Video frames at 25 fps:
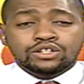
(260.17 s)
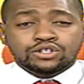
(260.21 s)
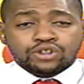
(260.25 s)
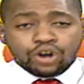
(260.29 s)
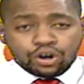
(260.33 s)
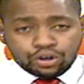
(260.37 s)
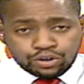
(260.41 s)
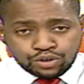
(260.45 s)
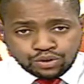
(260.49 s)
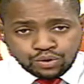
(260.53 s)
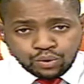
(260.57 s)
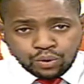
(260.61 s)

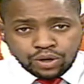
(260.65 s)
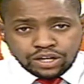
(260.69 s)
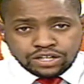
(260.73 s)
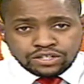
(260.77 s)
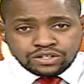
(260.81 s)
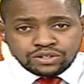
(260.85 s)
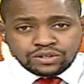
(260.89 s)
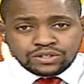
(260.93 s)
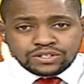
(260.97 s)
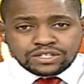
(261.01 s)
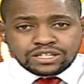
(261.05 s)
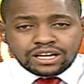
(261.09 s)
Talk to
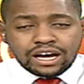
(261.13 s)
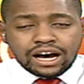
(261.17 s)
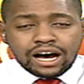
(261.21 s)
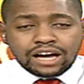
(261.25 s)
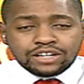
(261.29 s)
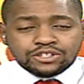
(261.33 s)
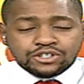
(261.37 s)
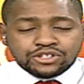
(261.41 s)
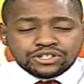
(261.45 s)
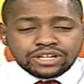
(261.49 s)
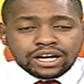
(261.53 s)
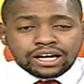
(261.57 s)
us. Use the
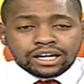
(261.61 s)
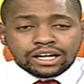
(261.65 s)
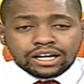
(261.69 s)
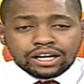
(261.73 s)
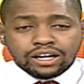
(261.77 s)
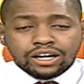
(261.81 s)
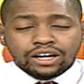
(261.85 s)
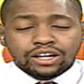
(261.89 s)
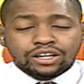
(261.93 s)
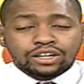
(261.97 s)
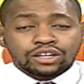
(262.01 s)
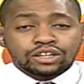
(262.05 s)
hashtag
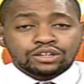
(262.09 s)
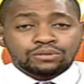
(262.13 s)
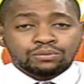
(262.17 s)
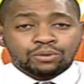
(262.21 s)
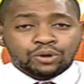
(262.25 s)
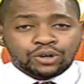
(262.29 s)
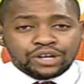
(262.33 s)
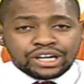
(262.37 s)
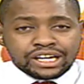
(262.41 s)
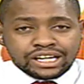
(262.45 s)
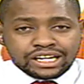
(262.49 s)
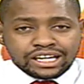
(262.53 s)
Good
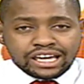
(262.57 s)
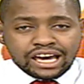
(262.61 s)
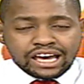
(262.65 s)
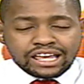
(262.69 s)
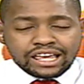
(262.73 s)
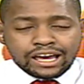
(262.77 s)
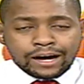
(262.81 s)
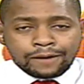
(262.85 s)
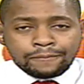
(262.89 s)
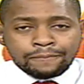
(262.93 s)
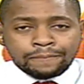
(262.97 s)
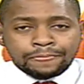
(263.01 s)
Morning
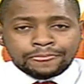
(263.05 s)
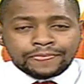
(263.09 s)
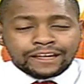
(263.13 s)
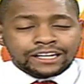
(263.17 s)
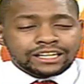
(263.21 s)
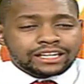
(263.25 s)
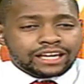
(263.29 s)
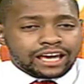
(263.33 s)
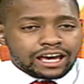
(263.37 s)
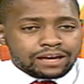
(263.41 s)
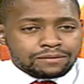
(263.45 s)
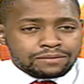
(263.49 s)
Kenya
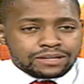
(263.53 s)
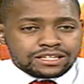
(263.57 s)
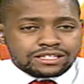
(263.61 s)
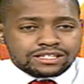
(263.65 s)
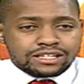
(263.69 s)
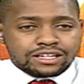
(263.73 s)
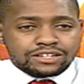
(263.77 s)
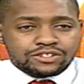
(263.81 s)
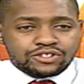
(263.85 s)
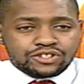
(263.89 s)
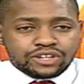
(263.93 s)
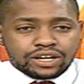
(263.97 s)
at
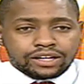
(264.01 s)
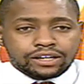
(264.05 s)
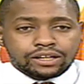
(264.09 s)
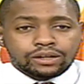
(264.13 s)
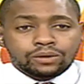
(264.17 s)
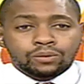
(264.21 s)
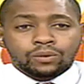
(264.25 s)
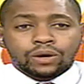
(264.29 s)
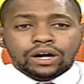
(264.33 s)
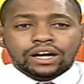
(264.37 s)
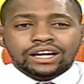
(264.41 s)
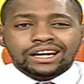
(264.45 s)
KBC
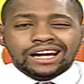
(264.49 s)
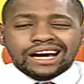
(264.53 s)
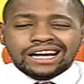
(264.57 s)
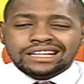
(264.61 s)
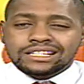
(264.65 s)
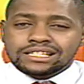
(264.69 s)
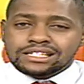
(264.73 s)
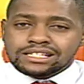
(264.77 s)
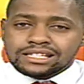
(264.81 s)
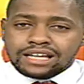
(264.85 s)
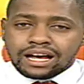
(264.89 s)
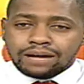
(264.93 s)
Channel 1
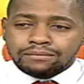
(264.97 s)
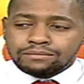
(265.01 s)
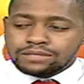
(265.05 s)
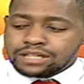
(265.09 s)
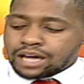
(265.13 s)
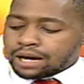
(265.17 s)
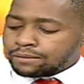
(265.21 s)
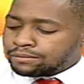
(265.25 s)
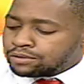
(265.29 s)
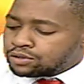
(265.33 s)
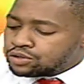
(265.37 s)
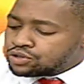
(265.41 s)
at Sam
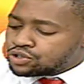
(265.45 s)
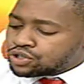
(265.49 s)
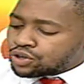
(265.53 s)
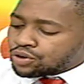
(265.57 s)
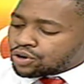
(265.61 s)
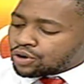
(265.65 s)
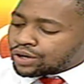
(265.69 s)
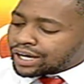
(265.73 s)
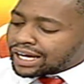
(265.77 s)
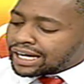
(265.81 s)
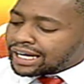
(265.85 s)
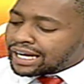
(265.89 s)
W.
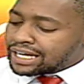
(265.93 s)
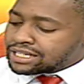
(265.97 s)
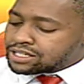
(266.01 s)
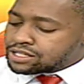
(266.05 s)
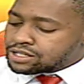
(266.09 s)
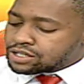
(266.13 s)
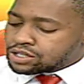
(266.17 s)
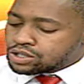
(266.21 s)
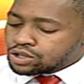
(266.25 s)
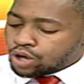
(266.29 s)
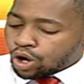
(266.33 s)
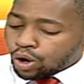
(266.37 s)
Njoroge. Let
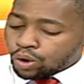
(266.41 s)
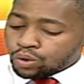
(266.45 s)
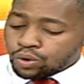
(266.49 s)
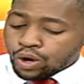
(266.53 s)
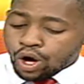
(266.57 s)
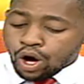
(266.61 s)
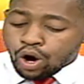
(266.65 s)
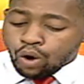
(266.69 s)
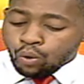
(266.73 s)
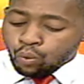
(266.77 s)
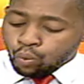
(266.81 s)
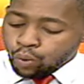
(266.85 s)
us know
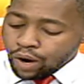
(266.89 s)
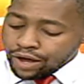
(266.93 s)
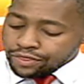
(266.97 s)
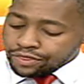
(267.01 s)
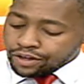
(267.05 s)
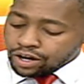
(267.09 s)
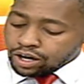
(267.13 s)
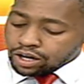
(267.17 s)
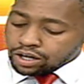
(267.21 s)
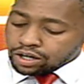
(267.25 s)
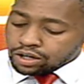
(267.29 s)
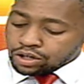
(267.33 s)

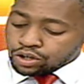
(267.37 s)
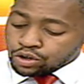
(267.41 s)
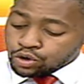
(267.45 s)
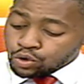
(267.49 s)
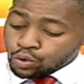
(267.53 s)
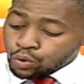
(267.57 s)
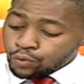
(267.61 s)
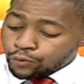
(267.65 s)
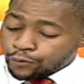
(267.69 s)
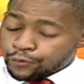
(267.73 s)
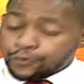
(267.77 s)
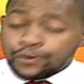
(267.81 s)
whether
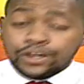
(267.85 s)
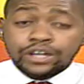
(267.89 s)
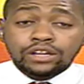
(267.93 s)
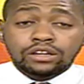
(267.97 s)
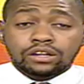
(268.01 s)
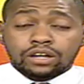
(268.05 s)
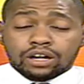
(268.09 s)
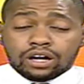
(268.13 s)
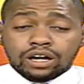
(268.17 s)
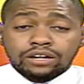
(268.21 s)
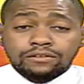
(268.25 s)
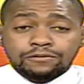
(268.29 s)
you
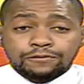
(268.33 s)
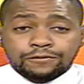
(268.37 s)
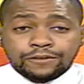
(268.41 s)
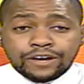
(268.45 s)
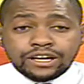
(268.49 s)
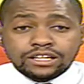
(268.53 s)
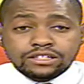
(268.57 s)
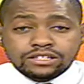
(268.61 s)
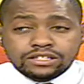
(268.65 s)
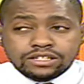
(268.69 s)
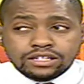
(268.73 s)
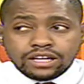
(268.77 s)
feel
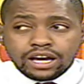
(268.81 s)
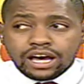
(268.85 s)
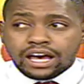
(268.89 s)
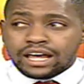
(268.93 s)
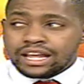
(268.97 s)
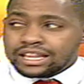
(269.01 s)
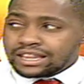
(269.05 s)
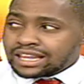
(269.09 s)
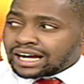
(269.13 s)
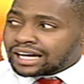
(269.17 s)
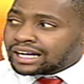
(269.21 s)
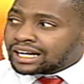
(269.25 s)
convinced
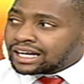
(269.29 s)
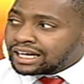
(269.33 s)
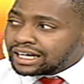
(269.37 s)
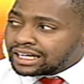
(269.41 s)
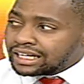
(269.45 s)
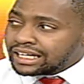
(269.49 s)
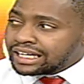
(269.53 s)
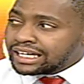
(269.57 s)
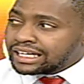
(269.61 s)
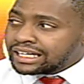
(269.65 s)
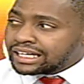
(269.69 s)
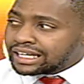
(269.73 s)
that
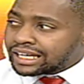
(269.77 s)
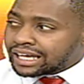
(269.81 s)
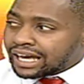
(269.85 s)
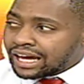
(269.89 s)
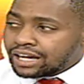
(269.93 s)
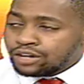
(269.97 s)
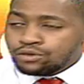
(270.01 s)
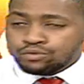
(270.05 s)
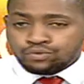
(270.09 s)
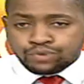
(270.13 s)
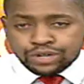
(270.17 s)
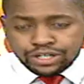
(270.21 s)
learning
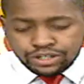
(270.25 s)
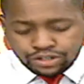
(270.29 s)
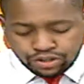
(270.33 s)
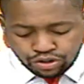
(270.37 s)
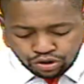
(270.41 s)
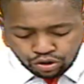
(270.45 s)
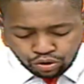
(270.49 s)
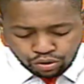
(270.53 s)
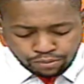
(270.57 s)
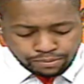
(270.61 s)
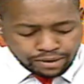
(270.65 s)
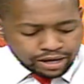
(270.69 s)
can
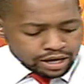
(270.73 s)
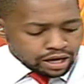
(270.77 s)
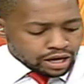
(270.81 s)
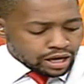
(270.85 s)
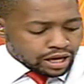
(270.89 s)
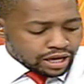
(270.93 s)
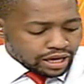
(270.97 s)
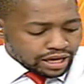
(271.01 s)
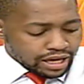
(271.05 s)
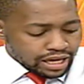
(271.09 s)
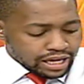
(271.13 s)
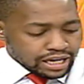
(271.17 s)
resume
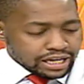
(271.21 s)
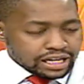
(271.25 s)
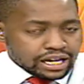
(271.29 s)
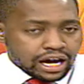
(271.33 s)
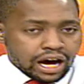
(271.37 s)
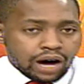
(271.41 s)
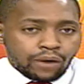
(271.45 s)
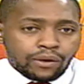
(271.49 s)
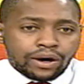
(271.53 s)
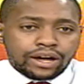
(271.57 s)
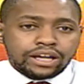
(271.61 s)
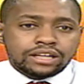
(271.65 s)
in
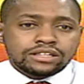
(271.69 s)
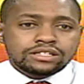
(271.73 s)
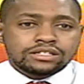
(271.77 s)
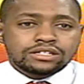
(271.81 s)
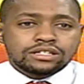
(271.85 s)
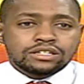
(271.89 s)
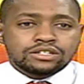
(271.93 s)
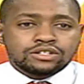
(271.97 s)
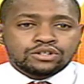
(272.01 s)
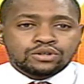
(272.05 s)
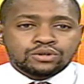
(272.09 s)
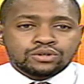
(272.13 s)
our
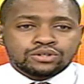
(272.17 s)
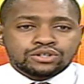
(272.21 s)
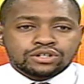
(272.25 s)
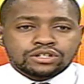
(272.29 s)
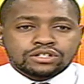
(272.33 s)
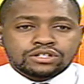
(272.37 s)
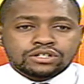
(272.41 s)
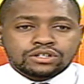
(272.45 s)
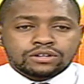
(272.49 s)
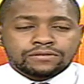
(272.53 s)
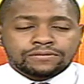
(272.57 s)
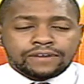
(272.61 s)

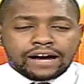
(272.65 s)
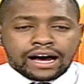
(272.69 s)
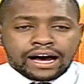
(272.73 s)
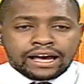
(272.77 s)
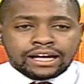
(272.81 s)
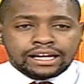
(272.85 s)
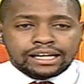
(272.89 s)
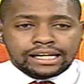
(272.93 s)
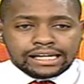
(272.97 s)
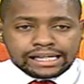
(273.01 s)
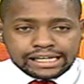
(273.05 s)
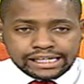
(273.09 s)
institutions of
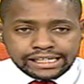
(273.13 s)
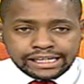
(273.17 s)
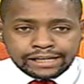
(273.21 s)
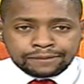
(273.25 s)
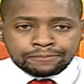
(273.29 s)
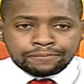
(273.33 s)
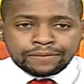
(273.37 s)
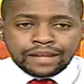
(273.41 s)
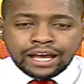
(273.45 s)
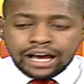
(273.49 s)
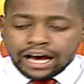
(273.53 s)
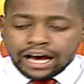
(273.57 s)
higher learning.